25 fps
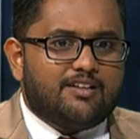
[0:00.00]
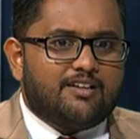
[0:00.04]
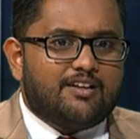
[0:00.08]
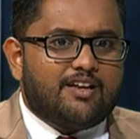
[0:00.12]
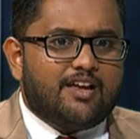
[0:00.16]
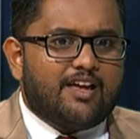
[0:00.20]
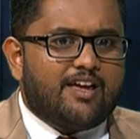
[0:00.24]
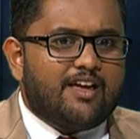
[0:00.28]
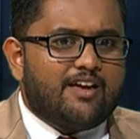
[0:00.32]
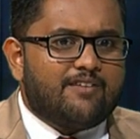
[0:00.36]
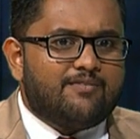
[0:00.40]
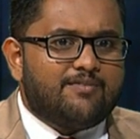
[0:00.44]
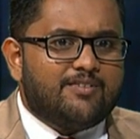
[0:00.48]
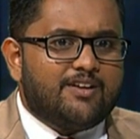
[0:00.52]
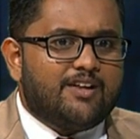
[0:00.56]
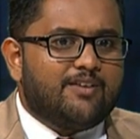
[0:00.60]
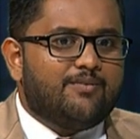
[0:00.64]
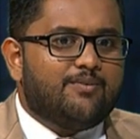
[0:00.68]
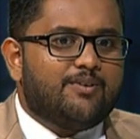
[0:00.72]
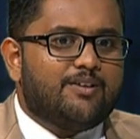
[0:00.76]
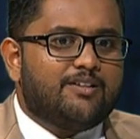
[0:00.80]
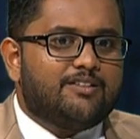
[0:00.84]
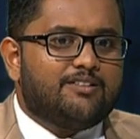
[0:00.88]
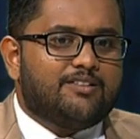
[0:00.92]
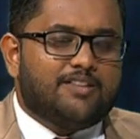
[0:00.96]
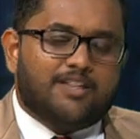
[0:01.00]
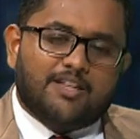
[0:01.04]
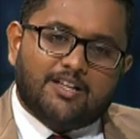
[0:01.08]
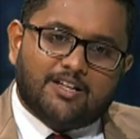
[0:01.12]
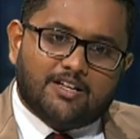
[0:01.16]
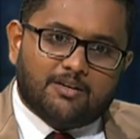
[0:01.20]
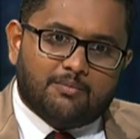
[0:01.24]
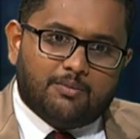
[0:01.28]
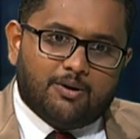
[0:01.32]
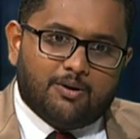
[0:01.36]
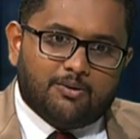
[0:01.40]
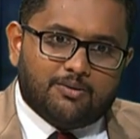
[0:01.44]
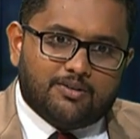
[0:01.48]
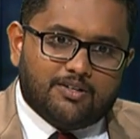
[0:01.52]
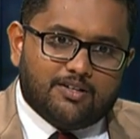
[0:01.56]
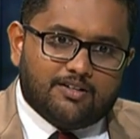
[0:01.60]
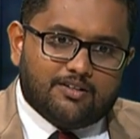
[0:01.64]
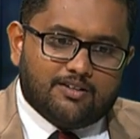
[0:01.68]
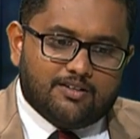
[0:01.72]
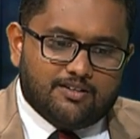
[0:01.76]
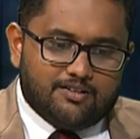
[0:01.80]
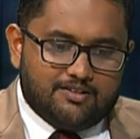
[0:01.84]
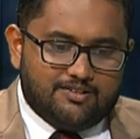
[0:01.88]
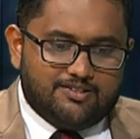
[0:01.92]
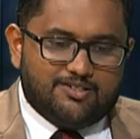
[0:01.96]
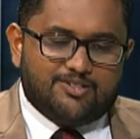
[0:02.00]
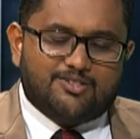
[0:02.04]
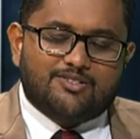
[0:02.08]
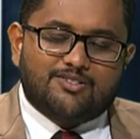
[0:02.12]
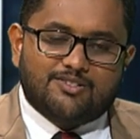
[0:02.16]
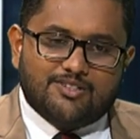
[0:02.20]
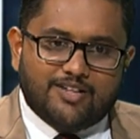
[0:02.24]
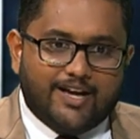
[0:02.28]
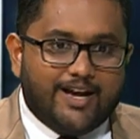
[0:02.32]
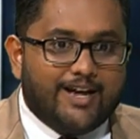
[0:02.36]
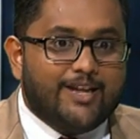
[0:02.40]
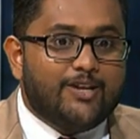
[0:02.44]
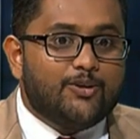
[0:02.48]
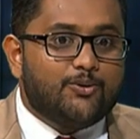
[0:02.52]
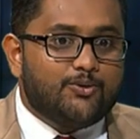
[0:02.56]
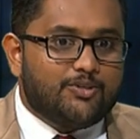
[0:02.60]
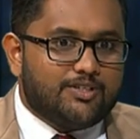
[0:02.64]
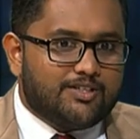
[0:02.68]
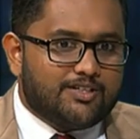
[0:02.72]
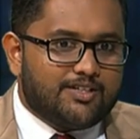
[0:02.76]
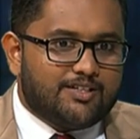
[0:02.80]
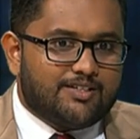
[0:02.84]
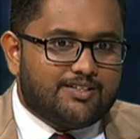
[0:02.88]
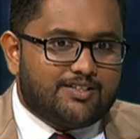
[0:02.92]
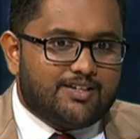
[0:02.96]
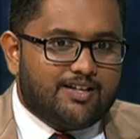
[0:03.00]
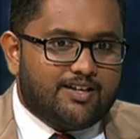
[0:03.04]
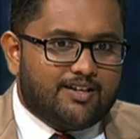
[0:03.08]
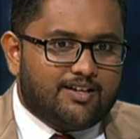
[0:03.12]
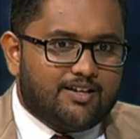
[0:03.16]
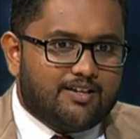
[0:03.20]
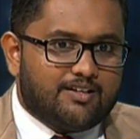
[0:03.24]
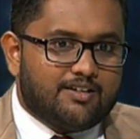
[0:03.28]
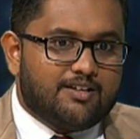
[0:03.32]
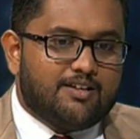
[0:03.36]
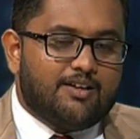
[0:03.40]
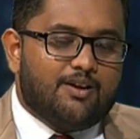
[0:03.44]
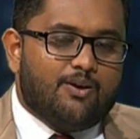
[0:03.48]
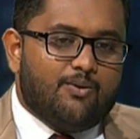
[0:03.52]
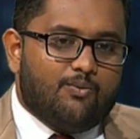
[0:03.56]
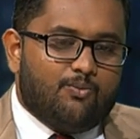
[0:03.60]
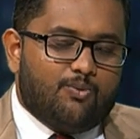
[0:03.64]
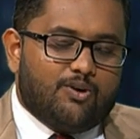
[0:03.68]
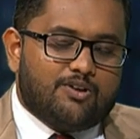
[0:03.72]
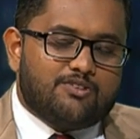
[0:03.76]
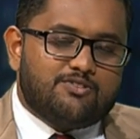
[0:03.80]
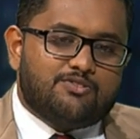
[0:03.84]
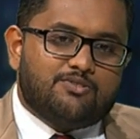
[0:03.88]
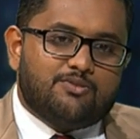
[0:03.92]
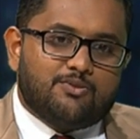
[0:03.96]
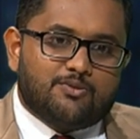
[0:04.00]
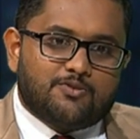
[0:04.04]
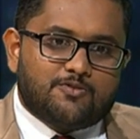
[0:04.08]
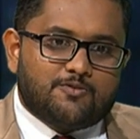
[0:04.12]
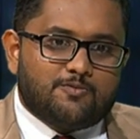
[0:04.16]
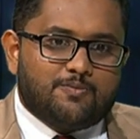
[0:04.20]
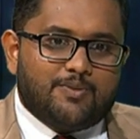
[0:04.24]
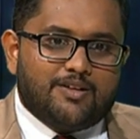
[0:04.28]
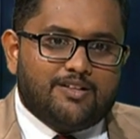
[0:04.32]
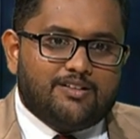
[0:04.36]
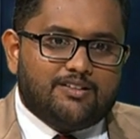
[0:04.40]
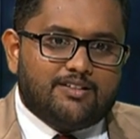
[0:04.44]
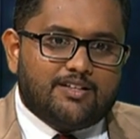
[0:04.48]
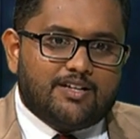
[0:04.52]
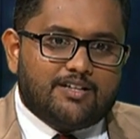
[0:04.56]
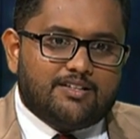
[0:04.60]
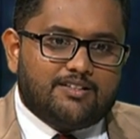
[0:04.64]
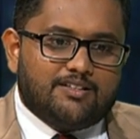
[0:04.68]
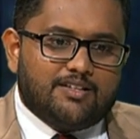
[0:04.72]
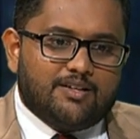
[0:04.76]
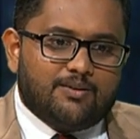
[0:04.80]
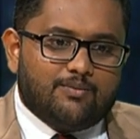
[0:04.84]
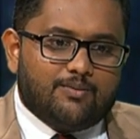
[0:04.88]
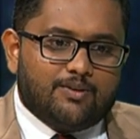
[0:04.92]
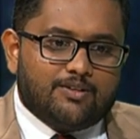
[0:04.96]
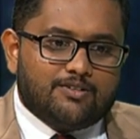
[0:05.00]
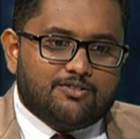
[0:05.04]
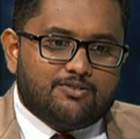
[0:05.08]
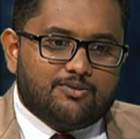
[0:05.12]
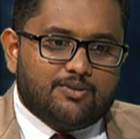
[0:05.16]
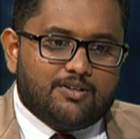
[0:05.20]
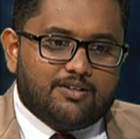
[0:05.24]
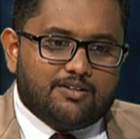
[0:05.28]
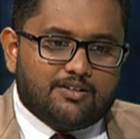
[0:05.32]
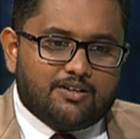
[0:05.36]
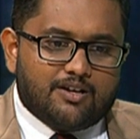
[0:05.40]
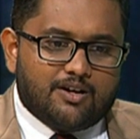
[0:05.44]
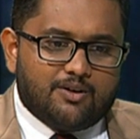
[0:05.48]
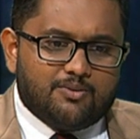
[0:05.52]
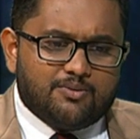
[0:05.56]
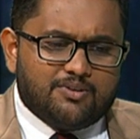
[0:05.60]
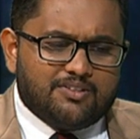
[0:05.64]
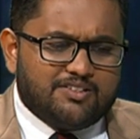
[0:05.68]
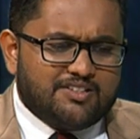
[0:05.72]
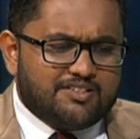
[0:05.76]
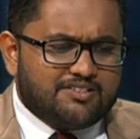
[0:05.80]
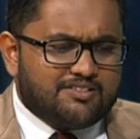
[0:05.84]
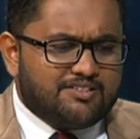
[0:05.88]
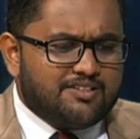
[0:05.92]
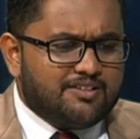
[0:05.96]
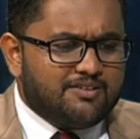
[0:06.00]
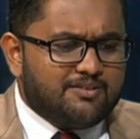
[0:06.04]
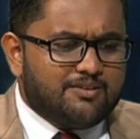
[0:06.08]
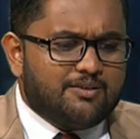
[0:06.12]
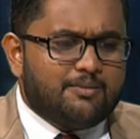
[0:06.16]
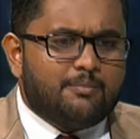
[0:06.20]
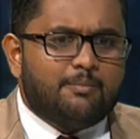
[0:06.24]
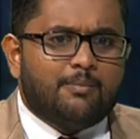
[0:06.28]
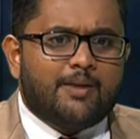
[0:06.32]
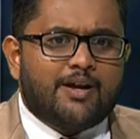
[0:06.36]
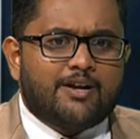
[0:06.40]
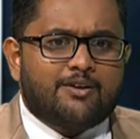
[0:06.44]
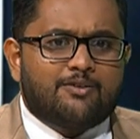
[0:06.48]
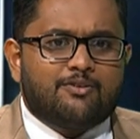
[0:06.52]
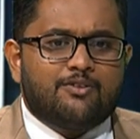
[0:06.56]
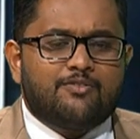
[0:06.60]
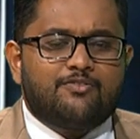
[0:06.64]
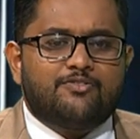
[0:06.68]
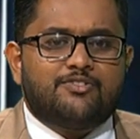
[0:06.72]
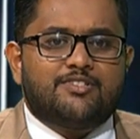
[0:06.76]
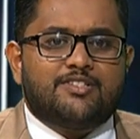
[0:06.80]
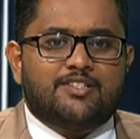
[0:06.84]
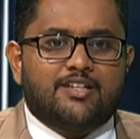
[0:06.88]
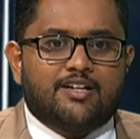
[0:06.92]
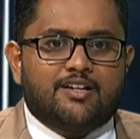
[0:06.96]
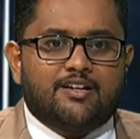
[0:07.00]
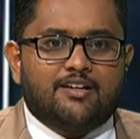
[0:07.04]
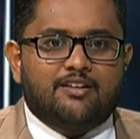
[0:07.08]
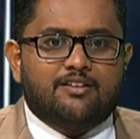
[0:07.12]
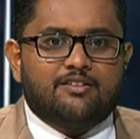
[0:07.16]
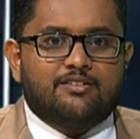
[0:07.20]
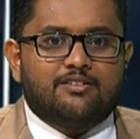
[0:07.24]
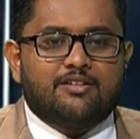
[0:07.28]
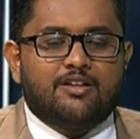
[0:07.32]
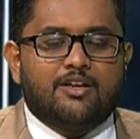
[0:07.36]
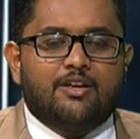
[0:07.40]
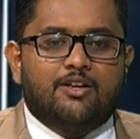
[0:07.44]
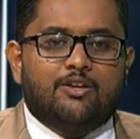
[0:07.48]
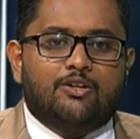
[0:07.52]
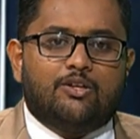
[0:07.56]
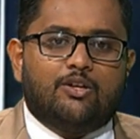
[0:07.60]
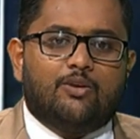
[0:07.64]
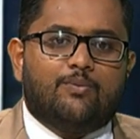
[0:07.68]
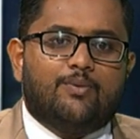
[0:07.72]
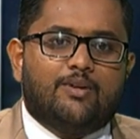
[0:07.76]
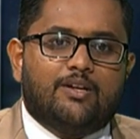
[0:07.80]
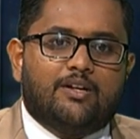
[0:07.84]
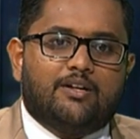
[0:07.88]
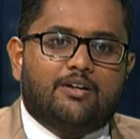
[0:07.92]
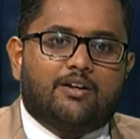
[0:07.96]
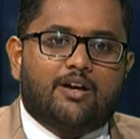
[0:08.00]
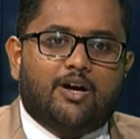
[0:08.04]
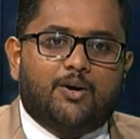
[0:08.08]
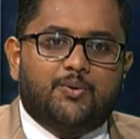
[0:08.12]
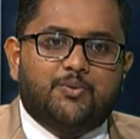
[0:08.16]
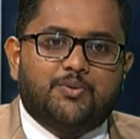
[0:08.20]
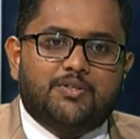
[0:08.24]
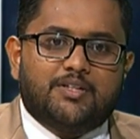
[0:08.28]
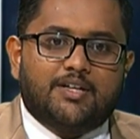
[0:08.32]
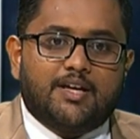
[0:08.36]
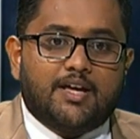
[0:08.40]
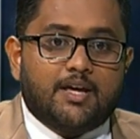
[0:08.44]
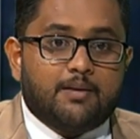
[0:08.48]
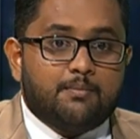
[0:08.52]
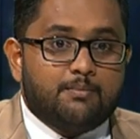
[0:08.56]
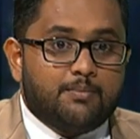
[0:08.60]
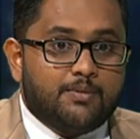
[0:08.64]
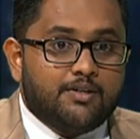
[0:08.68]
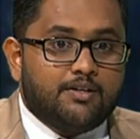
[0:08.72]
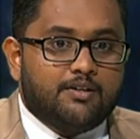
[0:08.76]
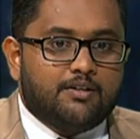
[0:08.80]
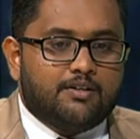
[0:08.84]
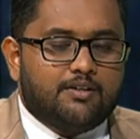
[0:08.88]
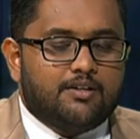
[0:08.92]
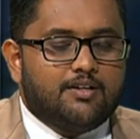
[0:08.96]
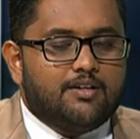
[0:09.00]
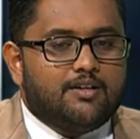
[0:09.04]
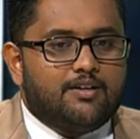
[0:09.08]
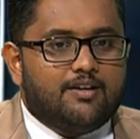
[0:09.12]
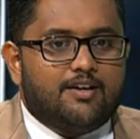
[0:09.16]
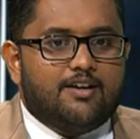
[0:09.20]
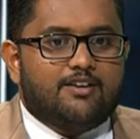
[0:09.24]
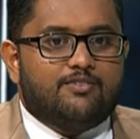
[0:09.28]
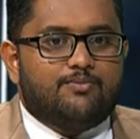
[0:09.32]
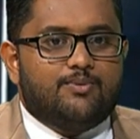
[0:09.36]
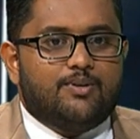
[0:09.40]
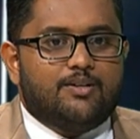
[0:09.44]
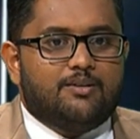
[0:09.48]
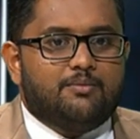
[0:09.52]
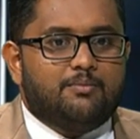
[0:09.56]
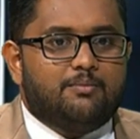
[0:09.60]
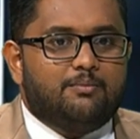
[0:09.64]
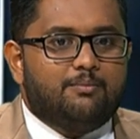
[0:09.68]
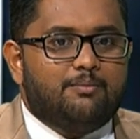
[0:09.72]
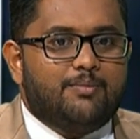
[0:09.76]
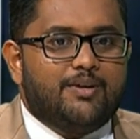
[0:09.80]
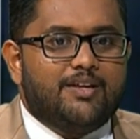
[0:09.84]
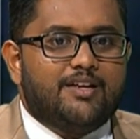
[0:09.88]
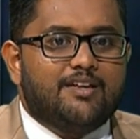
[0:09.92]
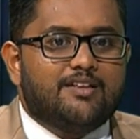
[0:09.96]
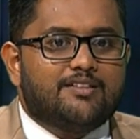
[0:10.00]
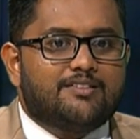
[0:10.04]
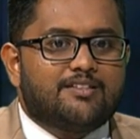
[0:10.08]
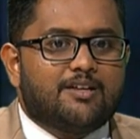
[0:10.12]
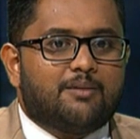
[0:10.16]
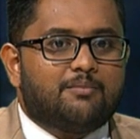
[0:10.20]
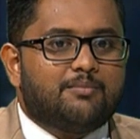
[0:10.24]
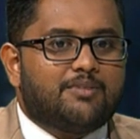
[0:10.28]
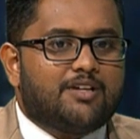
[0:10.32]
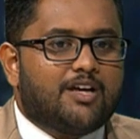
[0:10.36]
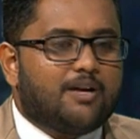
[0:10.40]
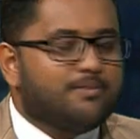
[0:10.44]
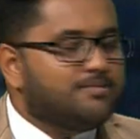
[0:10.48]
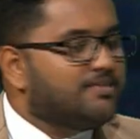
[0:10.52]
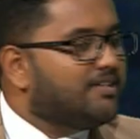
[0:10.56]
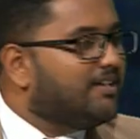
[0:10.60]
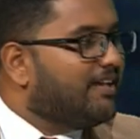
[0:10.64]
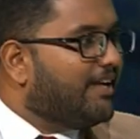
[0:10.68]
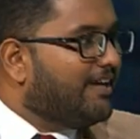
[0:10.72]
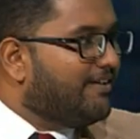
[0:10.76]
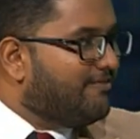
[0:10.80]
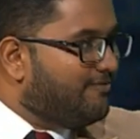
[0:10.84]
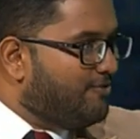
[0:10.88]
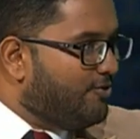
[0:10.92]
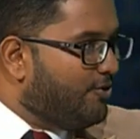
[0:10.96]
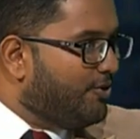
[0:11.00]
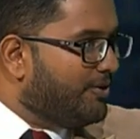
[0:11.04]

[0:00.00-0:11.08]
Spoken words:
have never think about it, just dilute it and take it. Once you spill that thing, once you encounter, just a matter of seconds, you will encounter a burn. It will be sometimes a lifelong